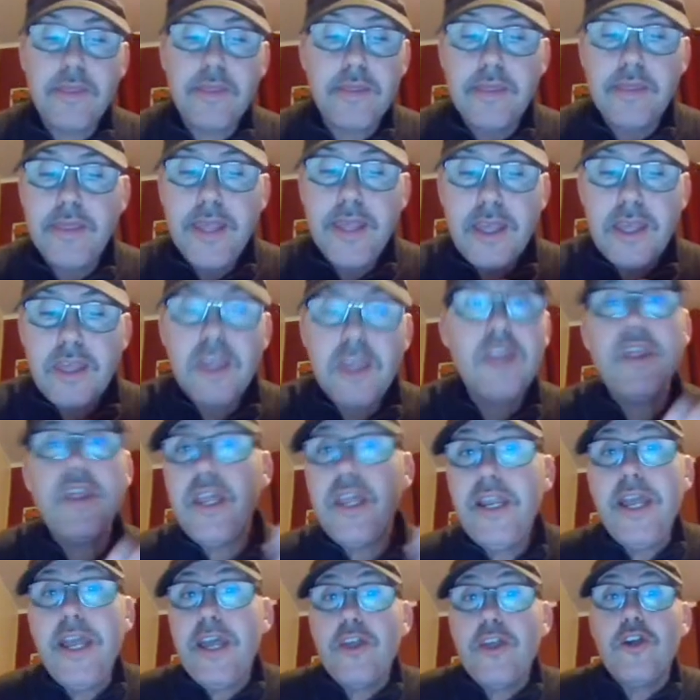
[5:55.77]
This is
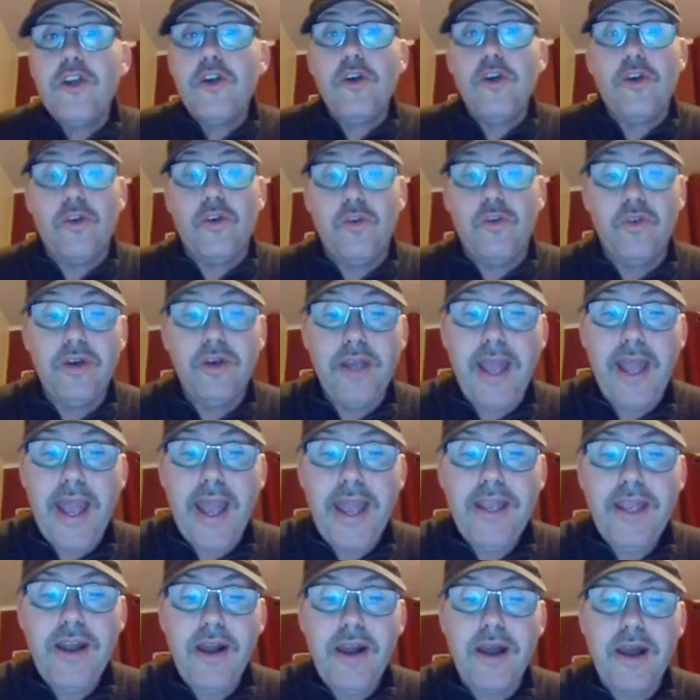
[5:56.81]
an issue.
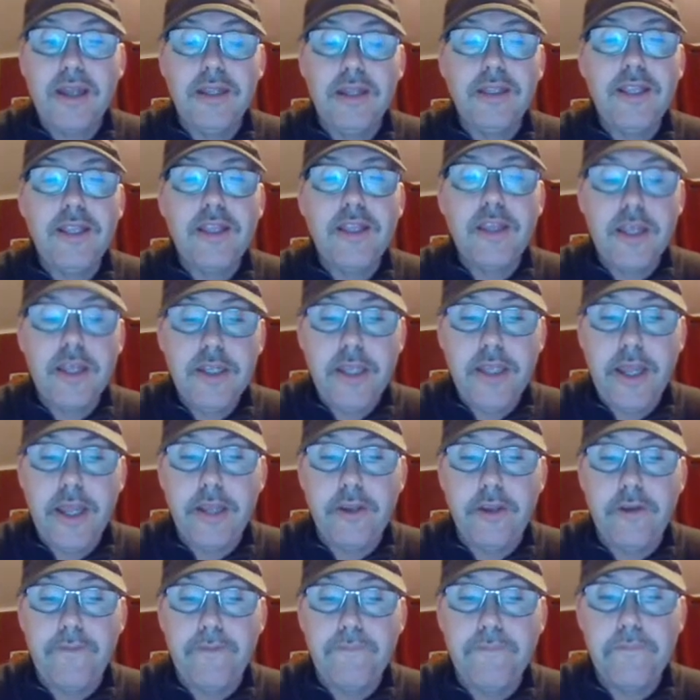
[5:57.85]
Hang on, let's
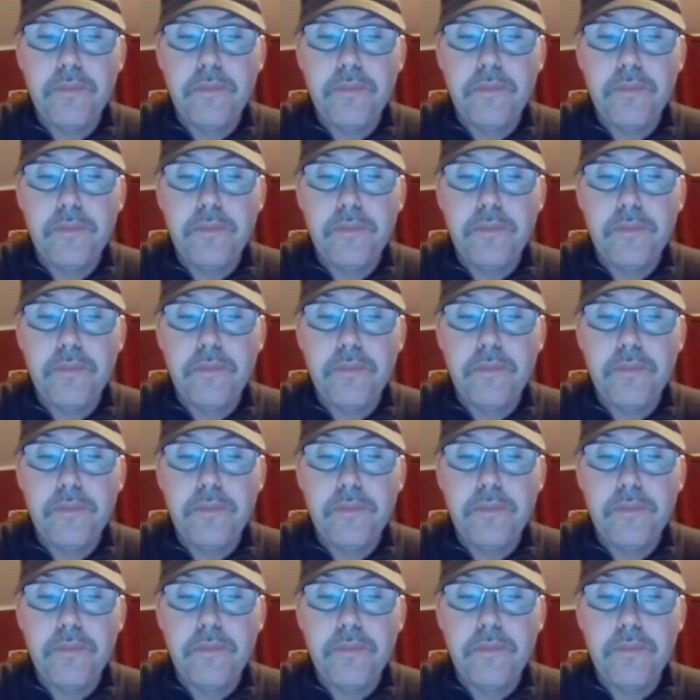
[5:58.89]
continue.